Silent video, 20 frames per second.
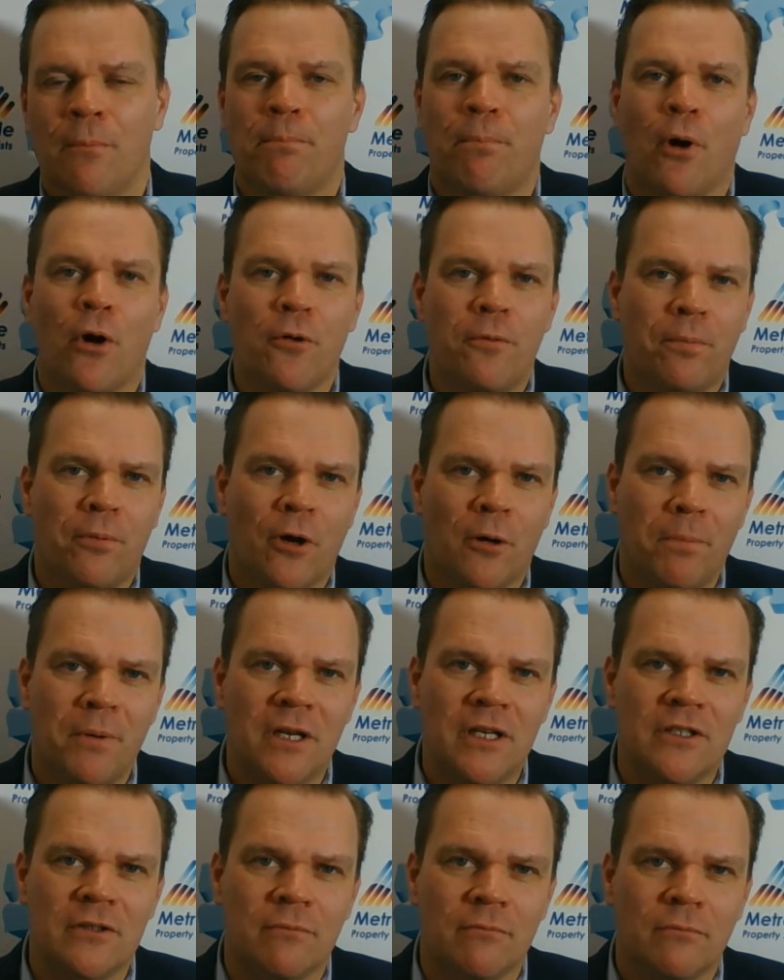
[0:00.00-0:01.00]
Both
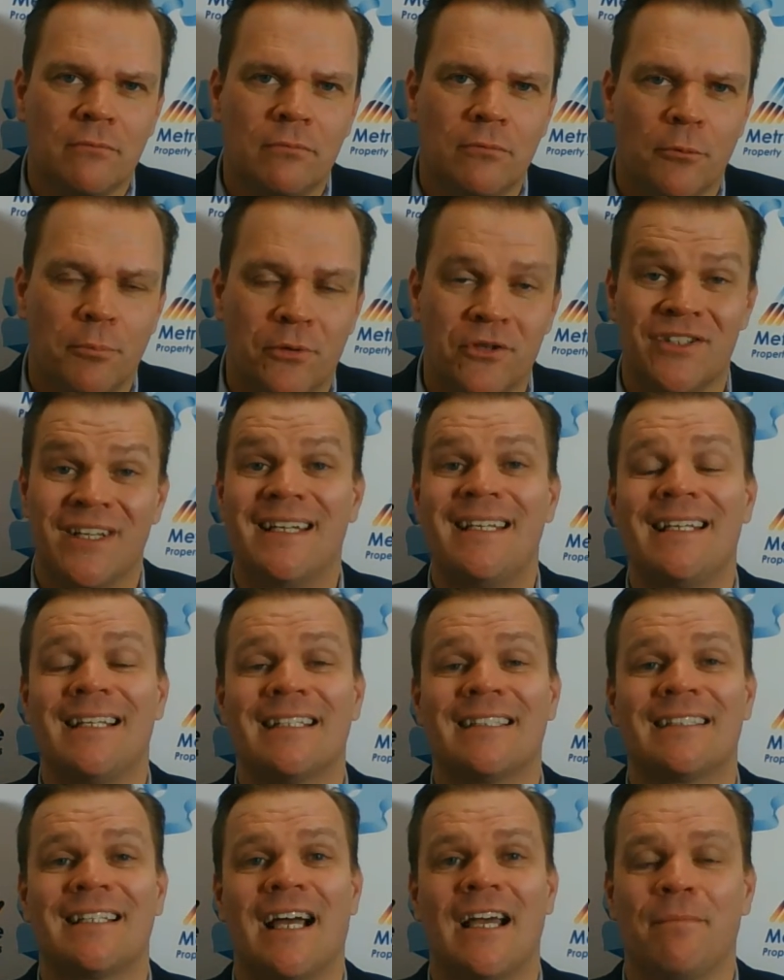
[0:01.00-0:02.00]
properties were presenting
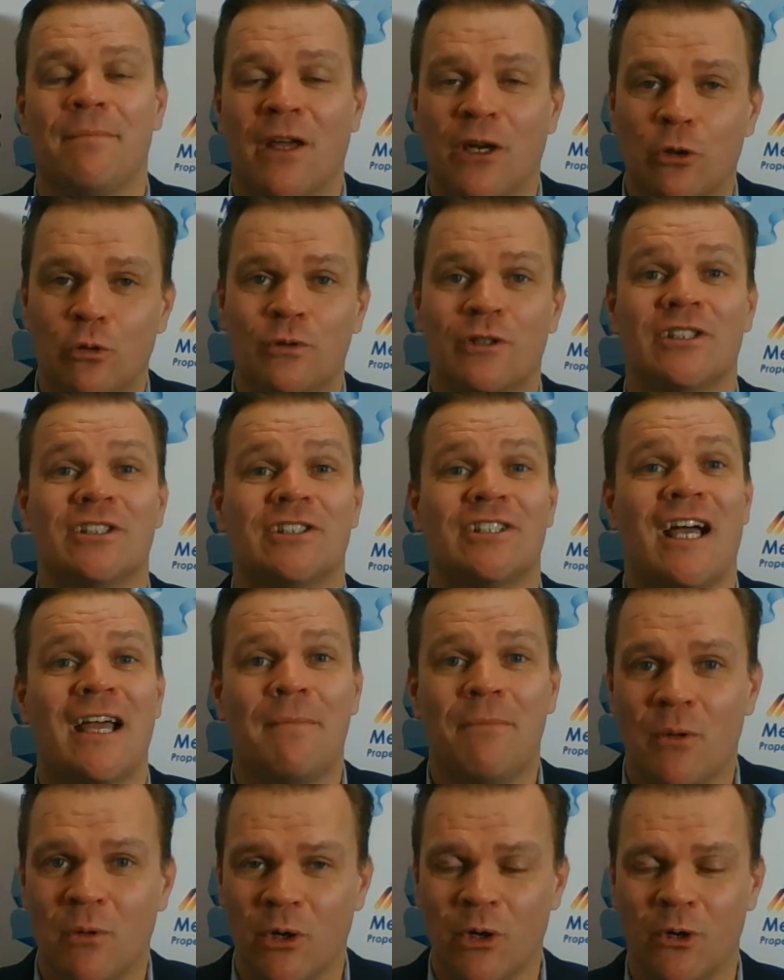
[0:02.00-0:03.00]
the same, they looked the
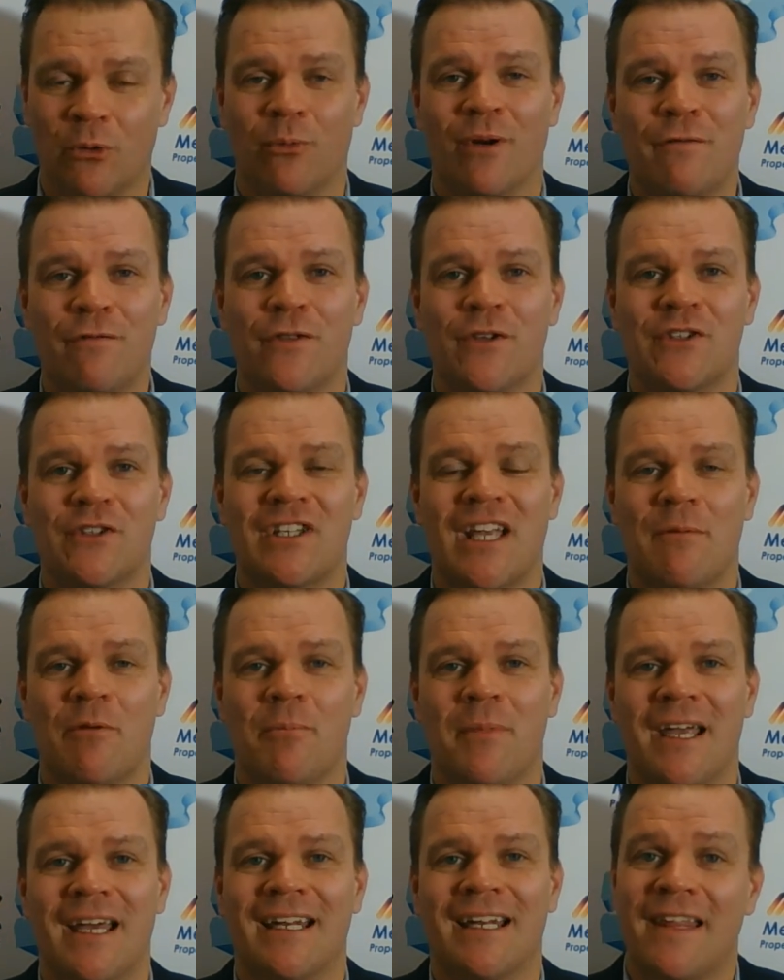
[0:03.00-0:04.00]
same, they were going to rent for the same
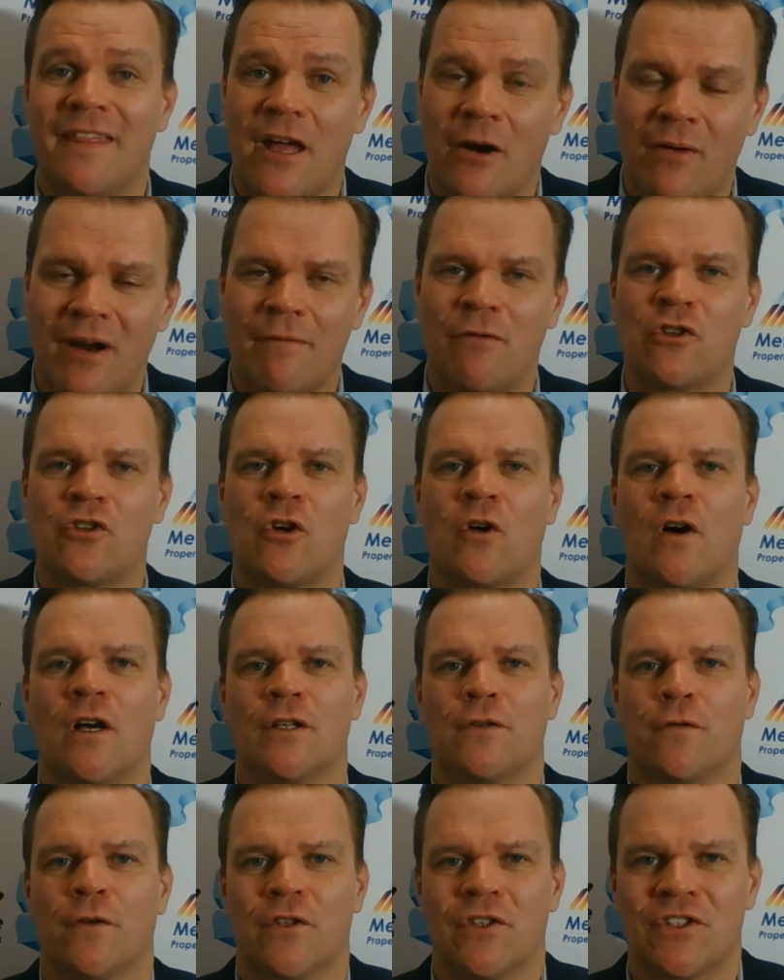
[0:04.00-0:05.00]
amount, and they were
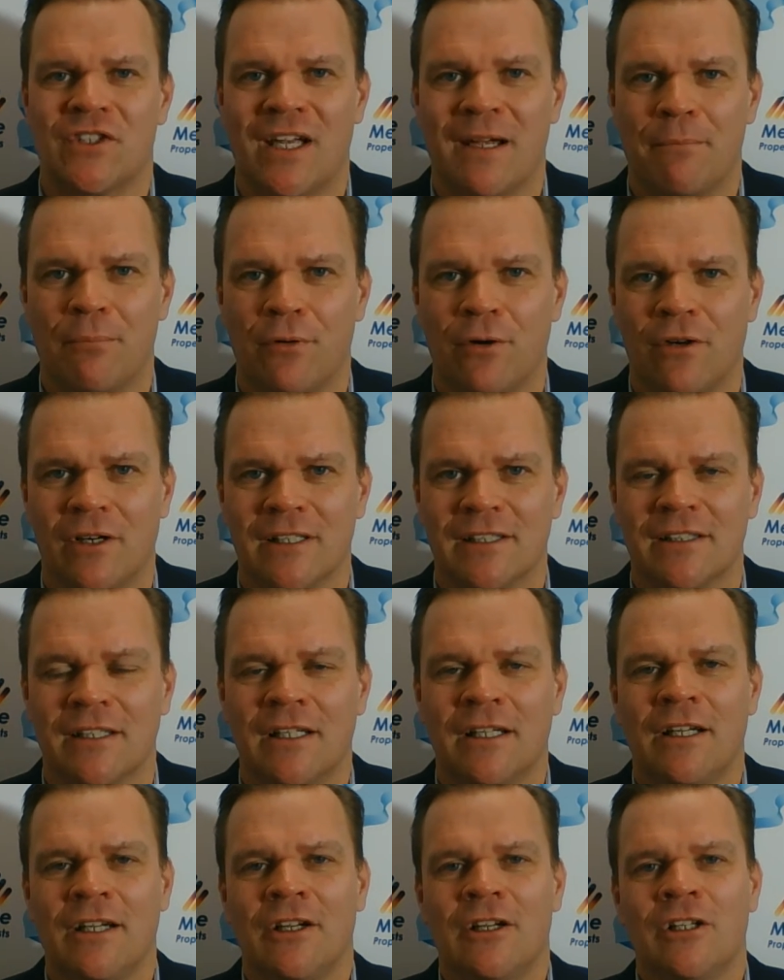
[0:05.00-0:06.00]
advertised for the same price.
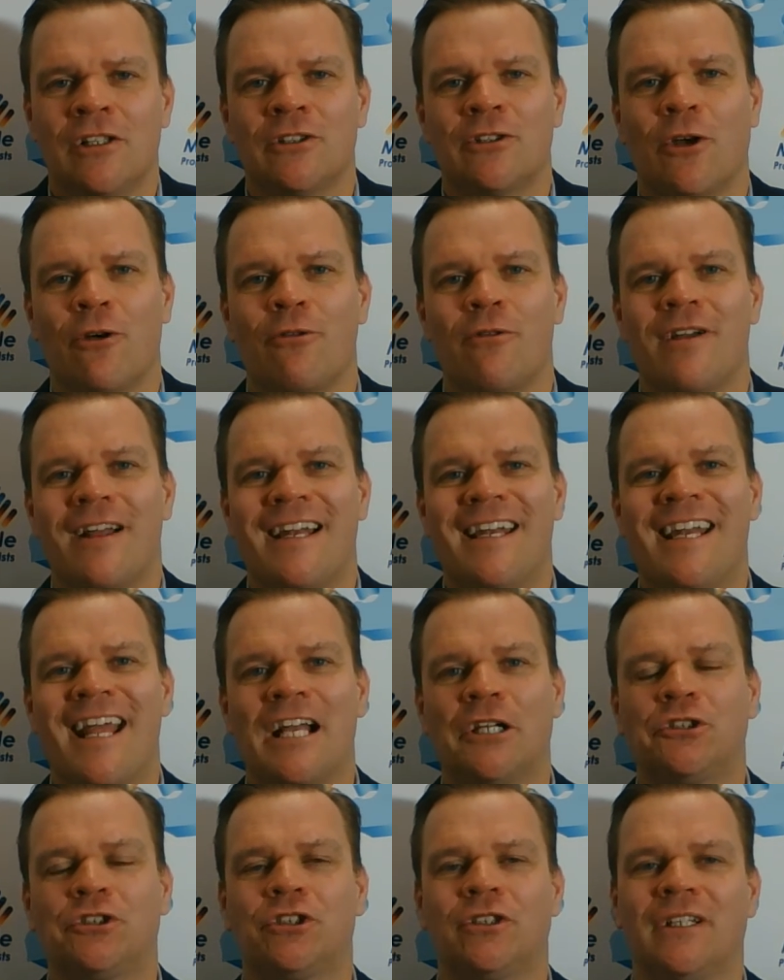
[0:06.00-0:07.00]
So
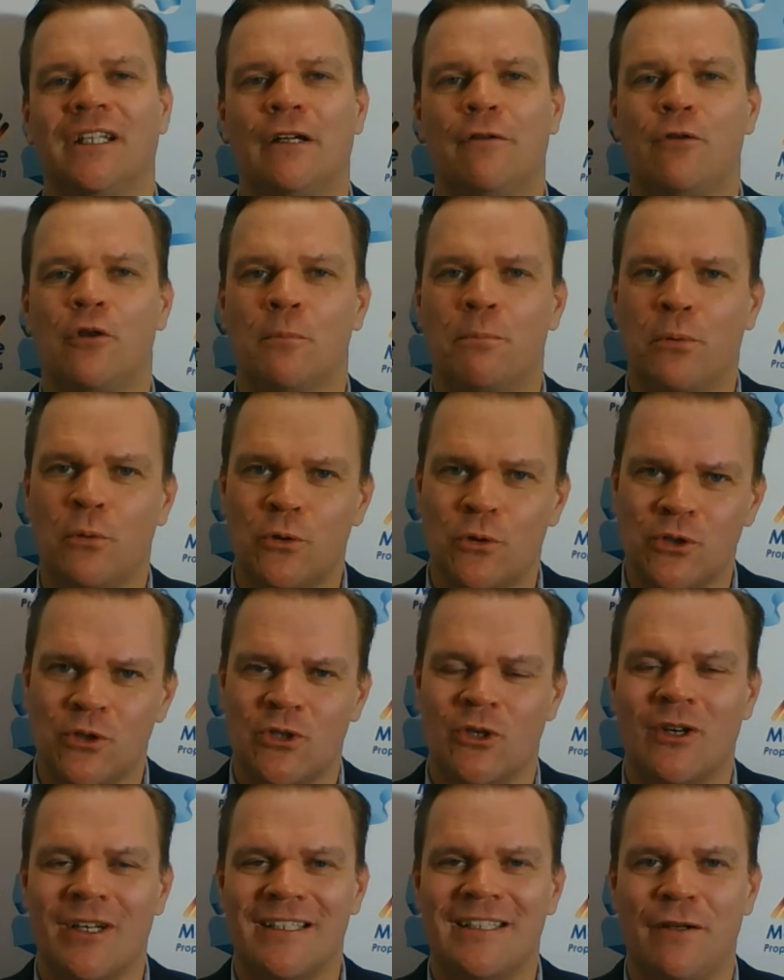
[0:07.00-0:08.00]
naturally, if you put your
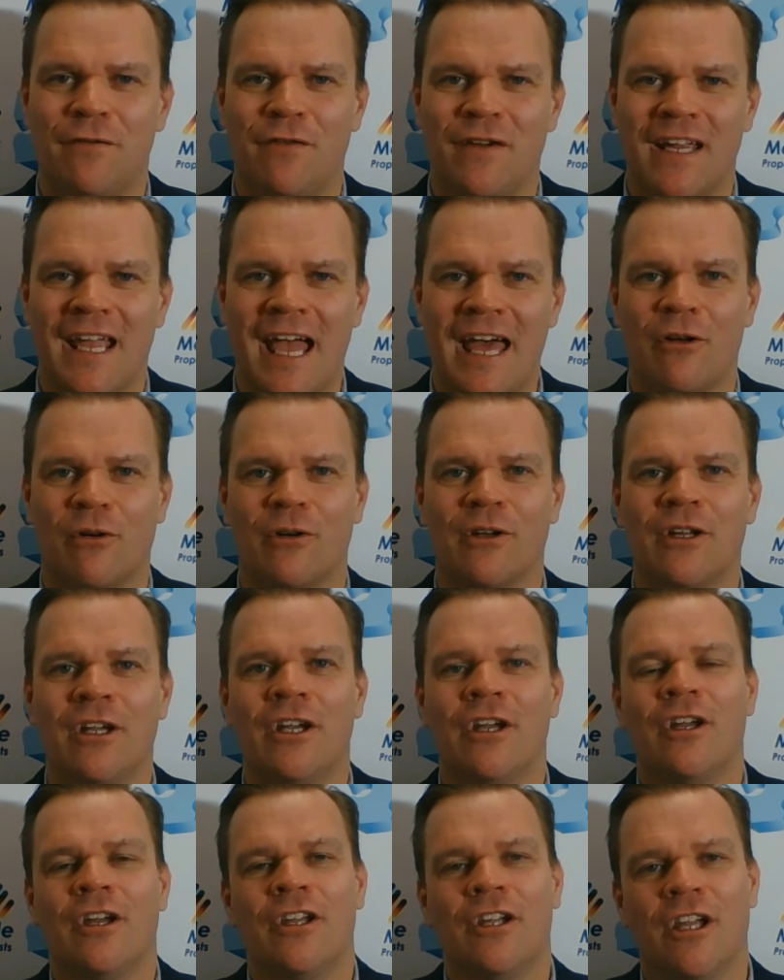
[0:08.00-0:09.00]
scientific hat
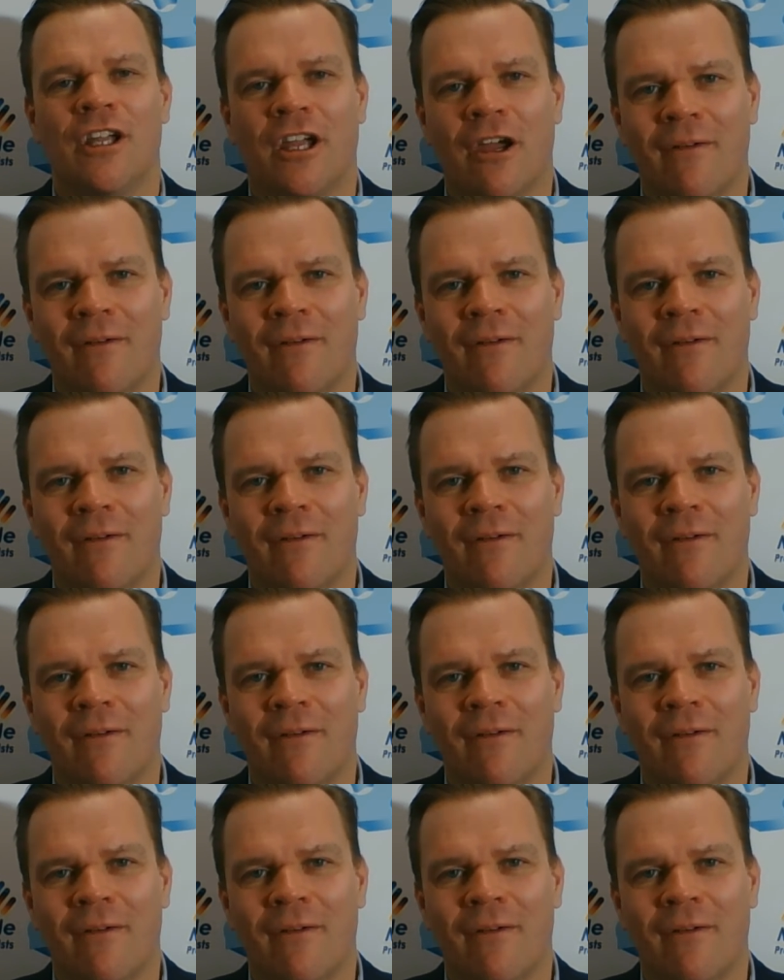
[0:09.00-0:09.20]
on, you're